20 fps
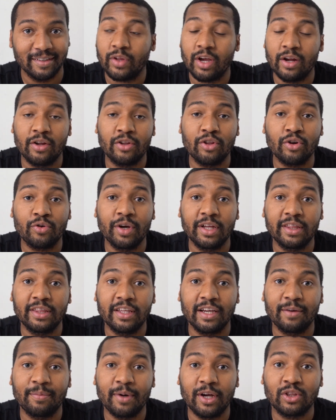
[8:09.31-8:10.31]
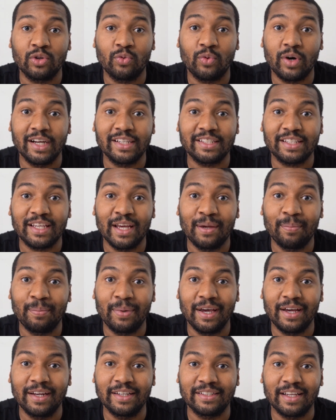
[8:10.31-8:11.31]
Another great thing about the Wyze Cam
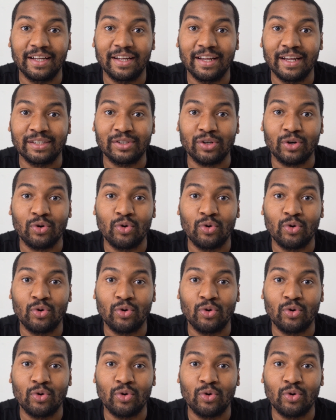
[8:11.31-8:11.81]
Pan is that it has a